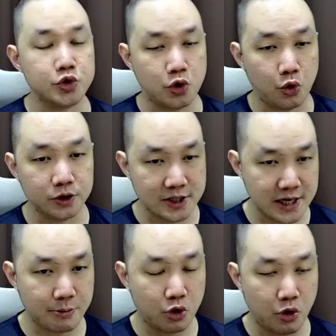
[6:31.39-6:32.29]
cold
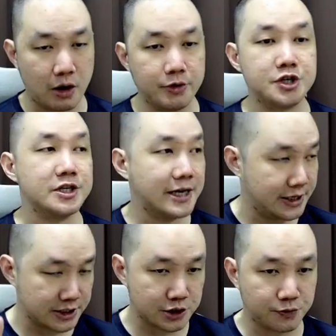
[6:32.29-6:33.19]
DM or cold outreach, then
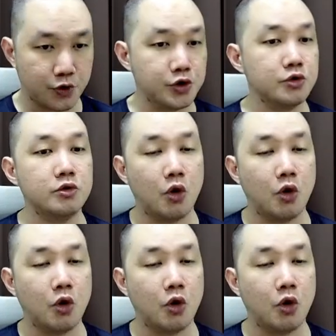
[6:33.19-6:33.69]
this is for you.